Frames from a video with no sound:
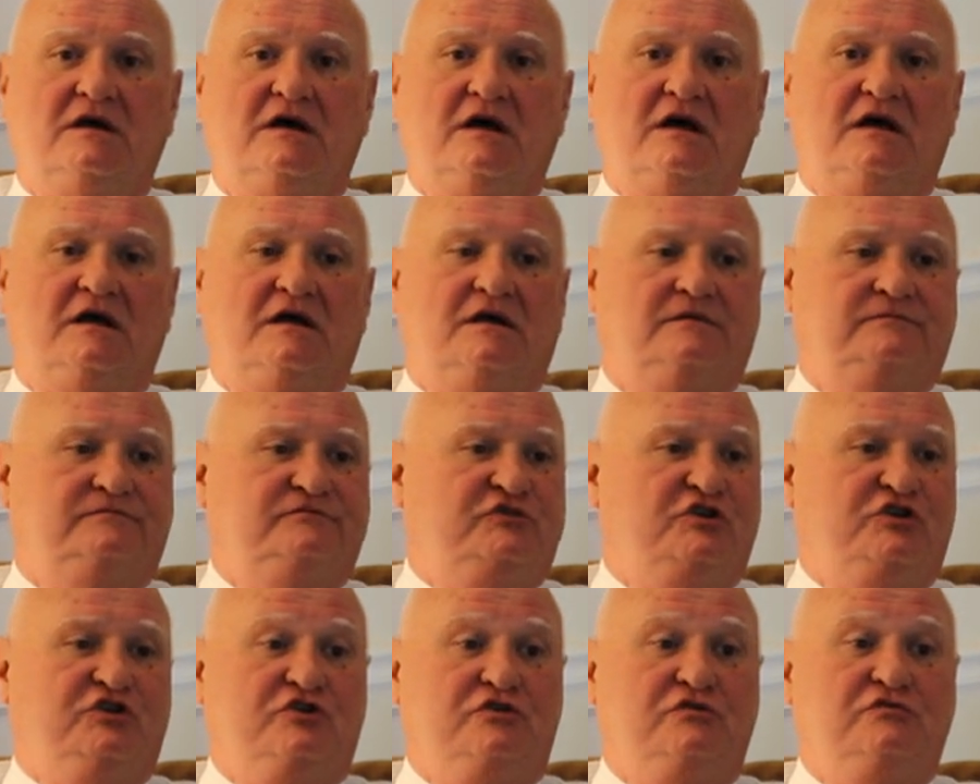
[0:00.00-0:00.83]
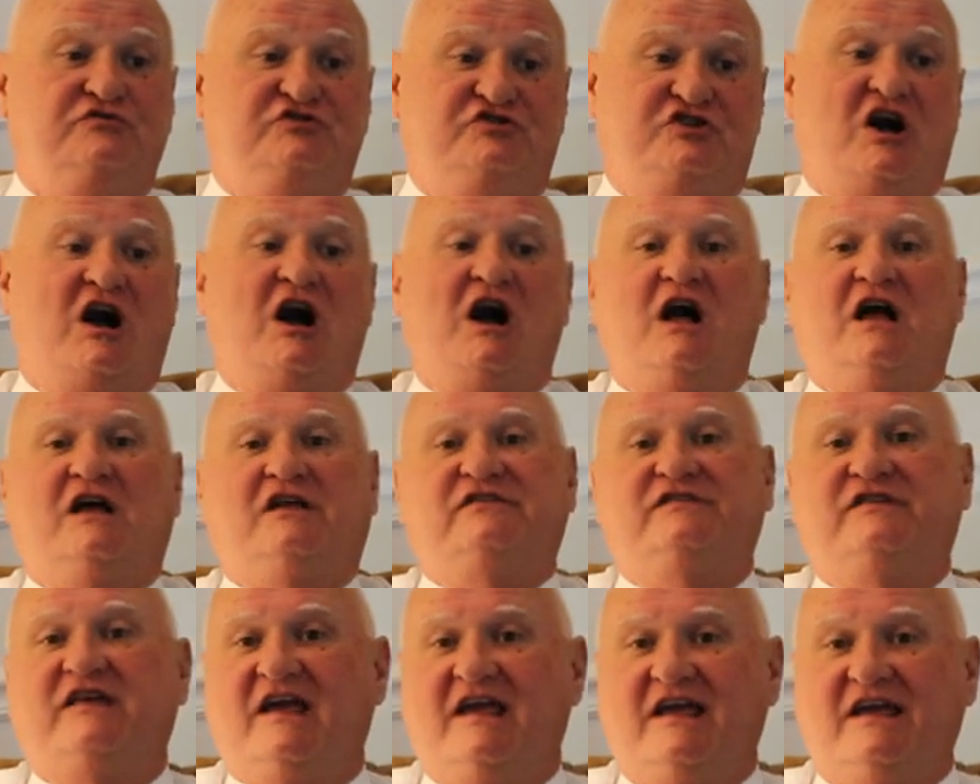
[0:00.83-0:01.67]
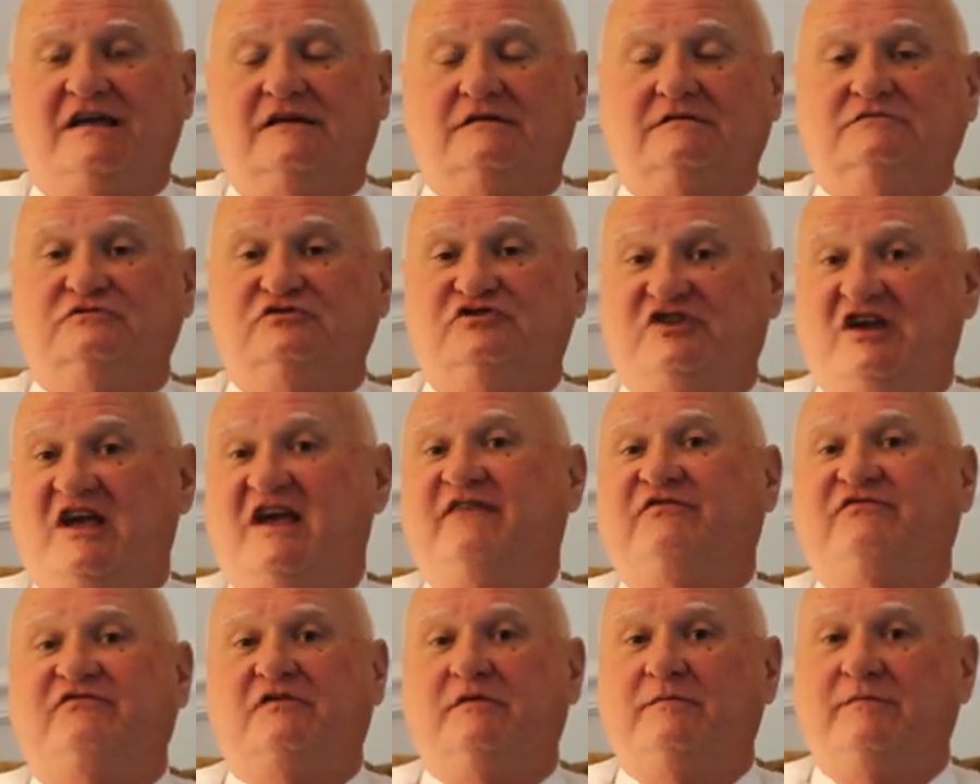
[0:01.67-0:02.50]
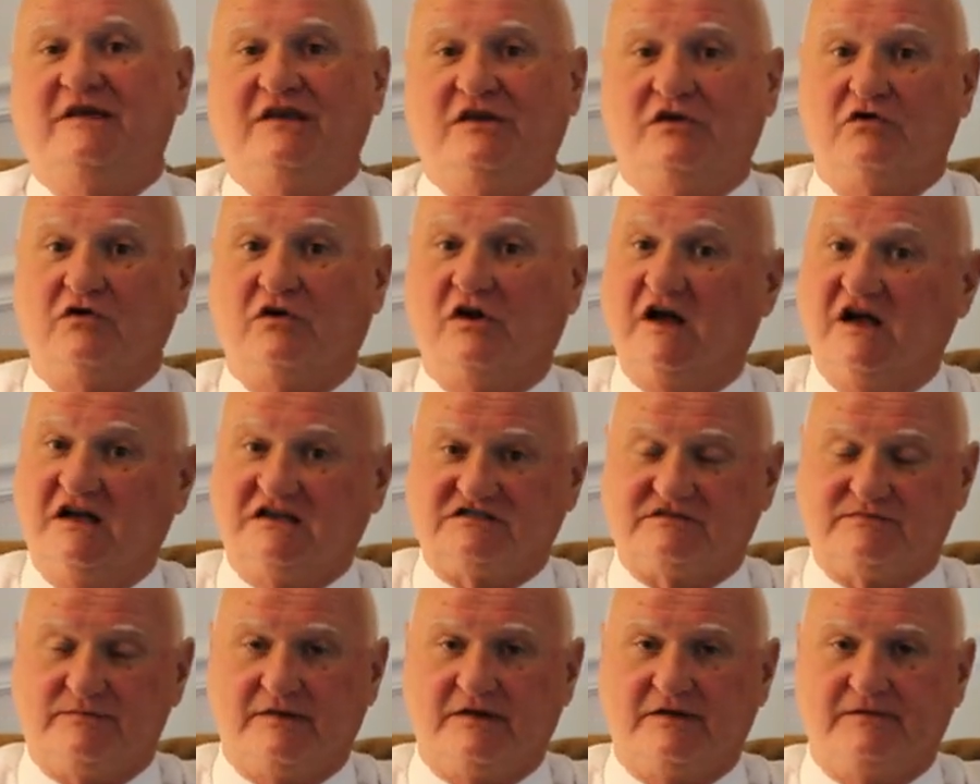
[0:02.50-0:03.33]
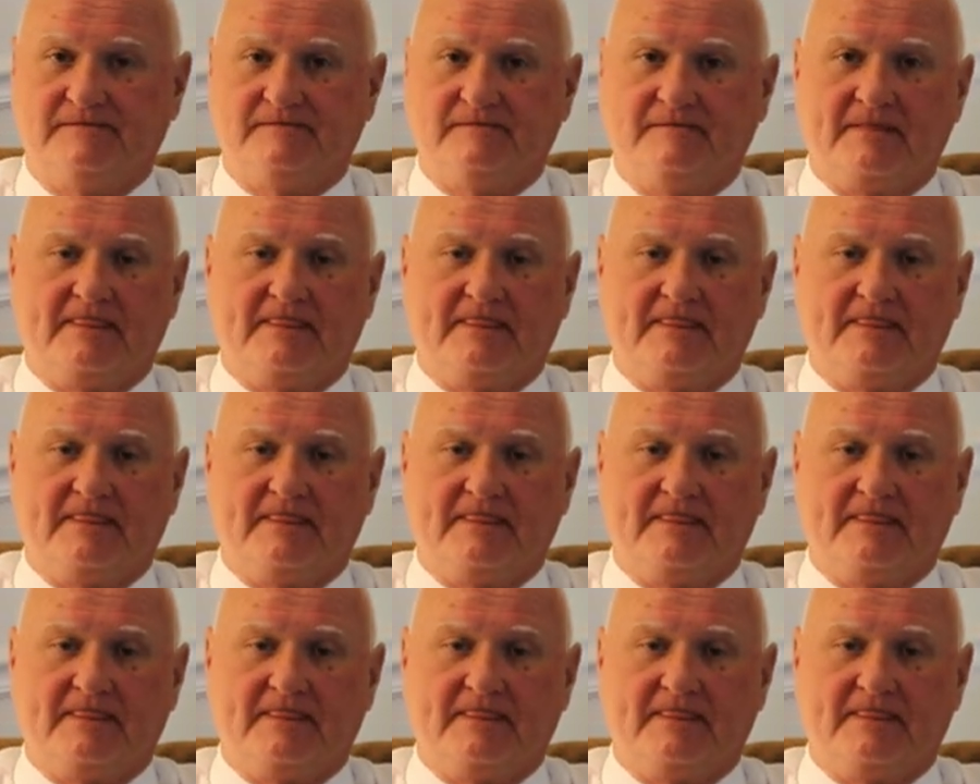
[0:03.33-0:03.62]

do you, John, take Jeff to be your husband?